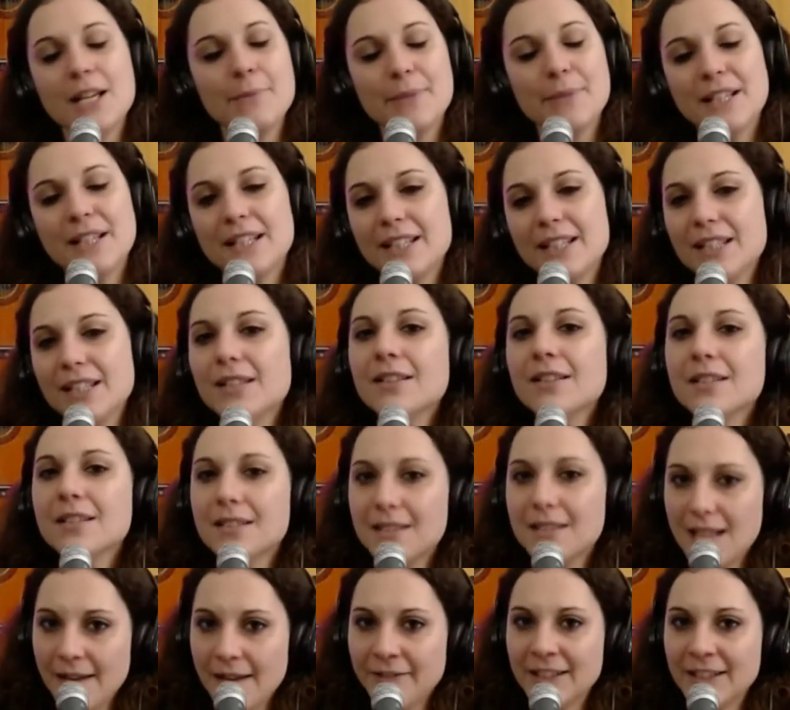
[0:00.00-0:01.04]
but you
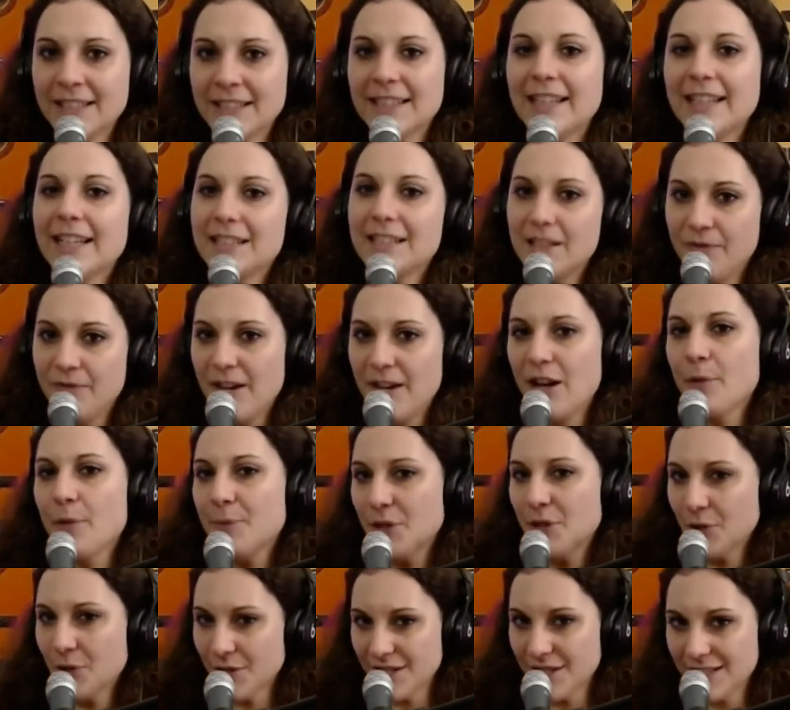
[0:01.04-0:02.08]
could definitely
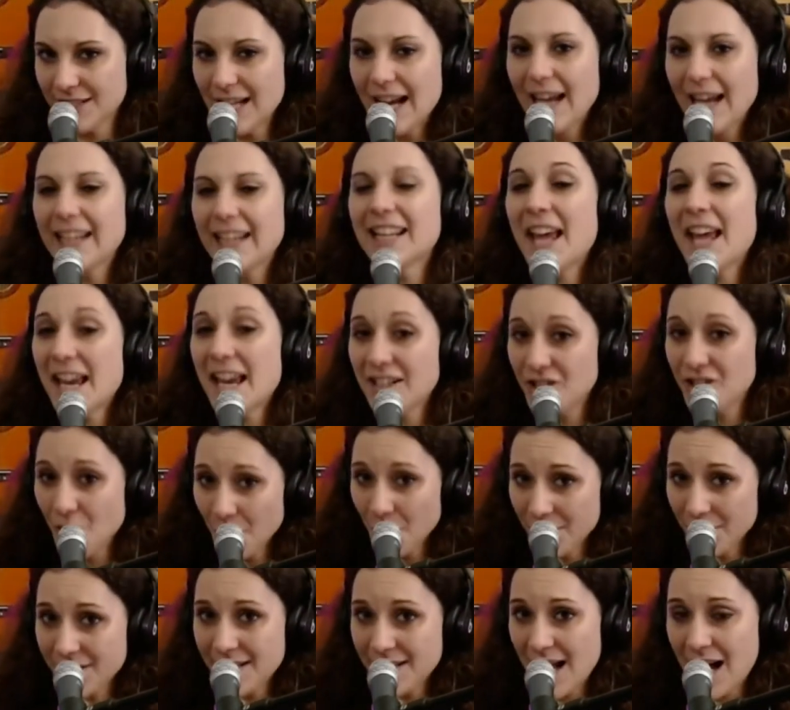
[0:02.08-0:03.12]
develop your style and
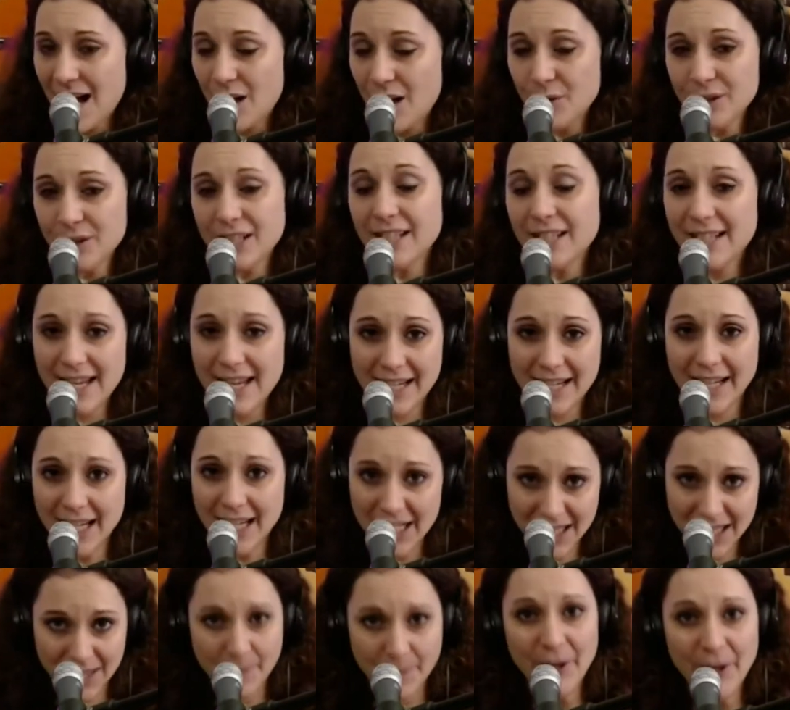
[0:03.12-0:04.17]
your sound getting
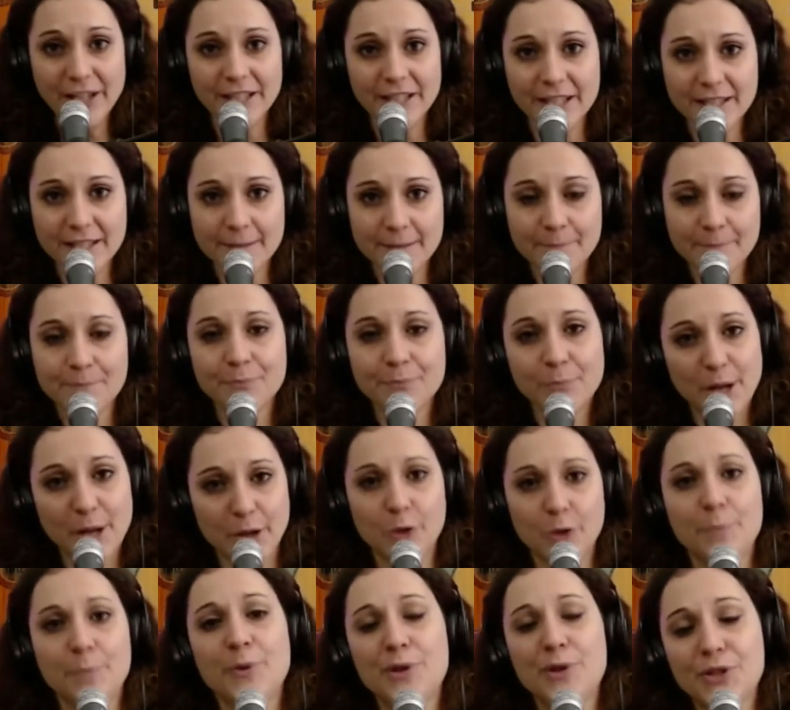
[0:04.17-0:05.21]
inspired by
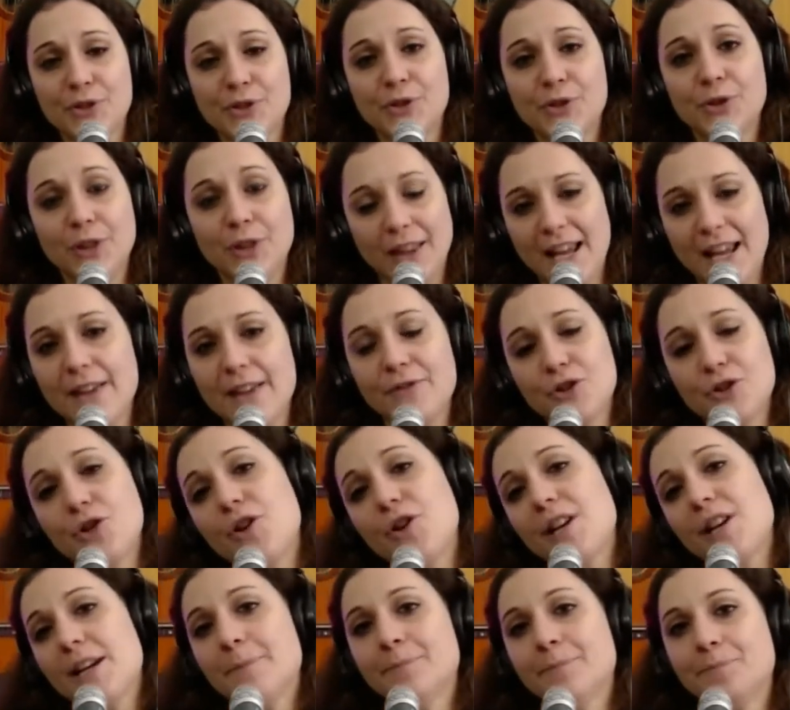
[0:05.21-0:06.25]
your personal life
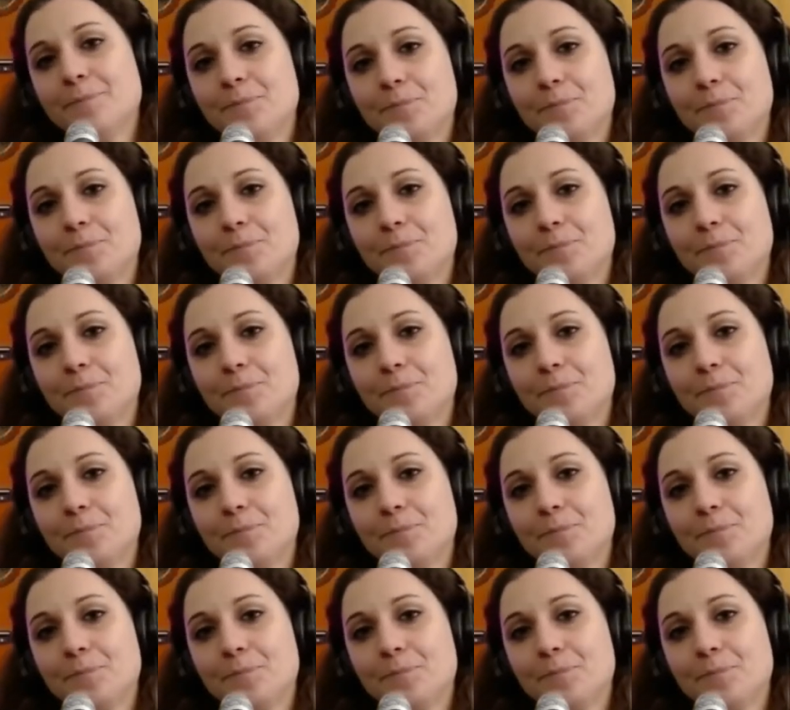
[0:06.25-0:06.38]
journey.